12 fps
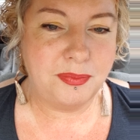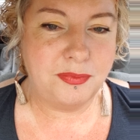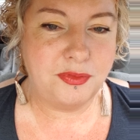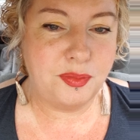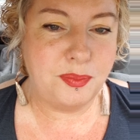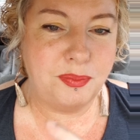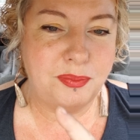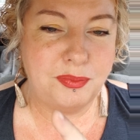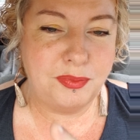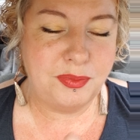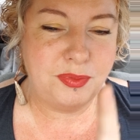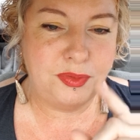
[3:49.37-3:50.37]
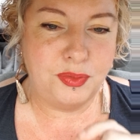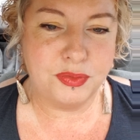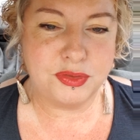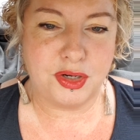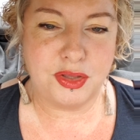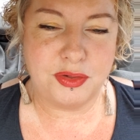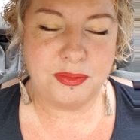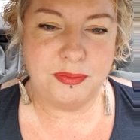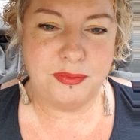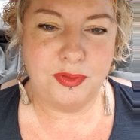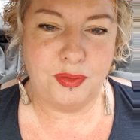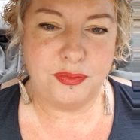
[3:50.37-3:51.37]
from your side
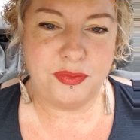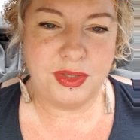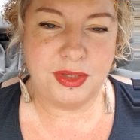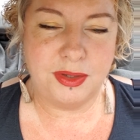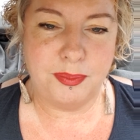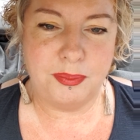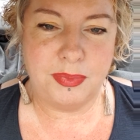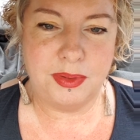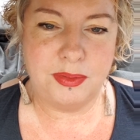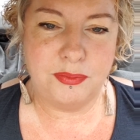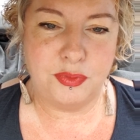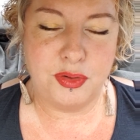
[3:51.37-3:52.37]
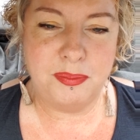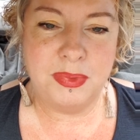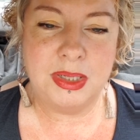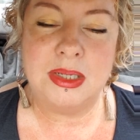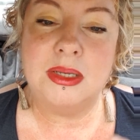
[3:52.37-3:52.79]
of the room.